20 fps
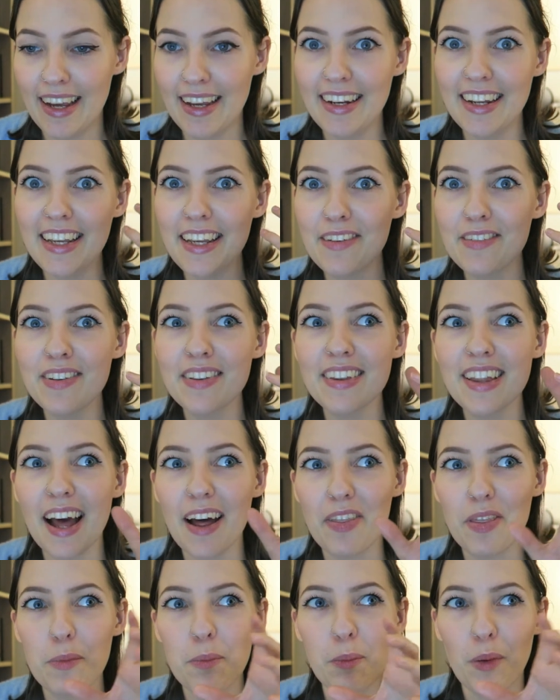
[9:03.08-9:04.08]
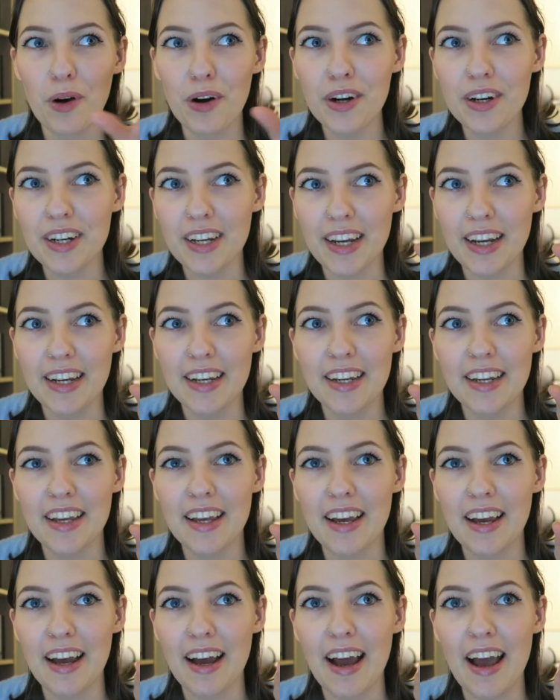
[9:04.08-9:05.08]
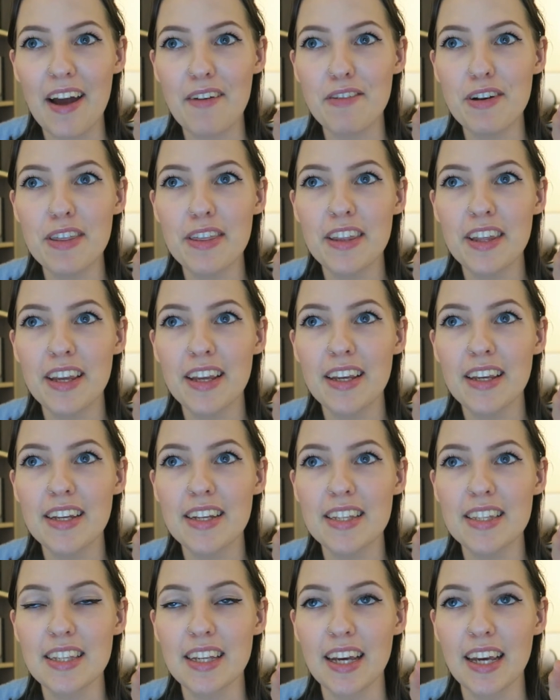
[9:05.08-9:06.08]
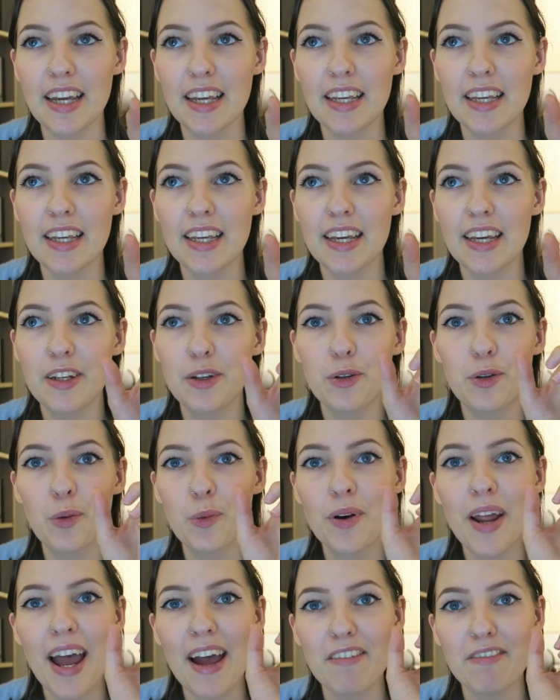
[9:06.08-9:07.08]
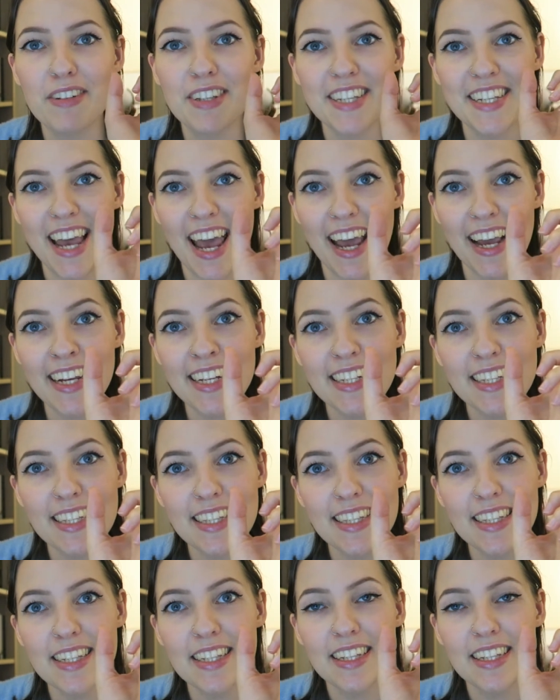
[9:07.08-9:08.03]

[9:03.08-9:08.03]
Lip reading: And even at the market, everything is like, you don't have text.